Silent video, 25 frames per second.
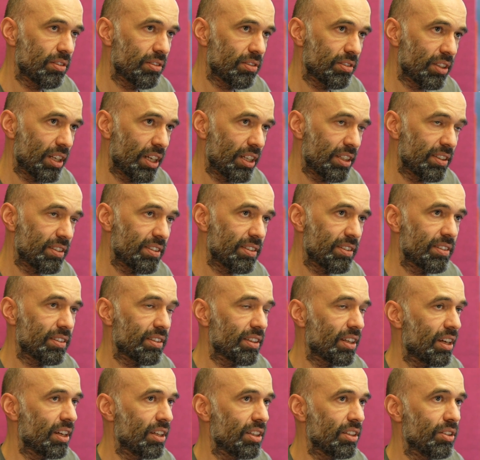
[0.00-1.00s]
tests
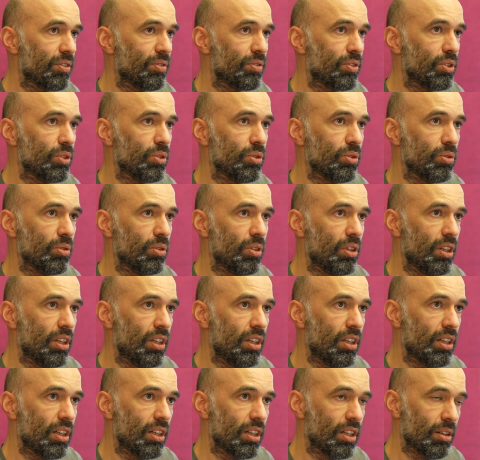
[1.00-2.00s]
and a few
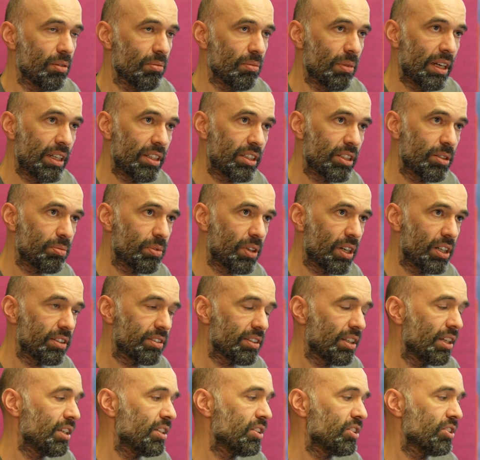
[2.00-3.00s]

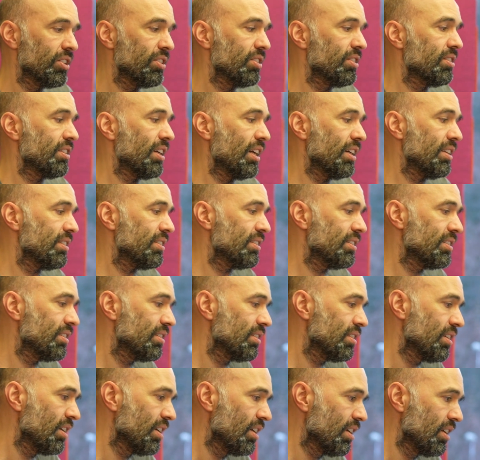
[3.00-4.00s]
enterprise agent tests.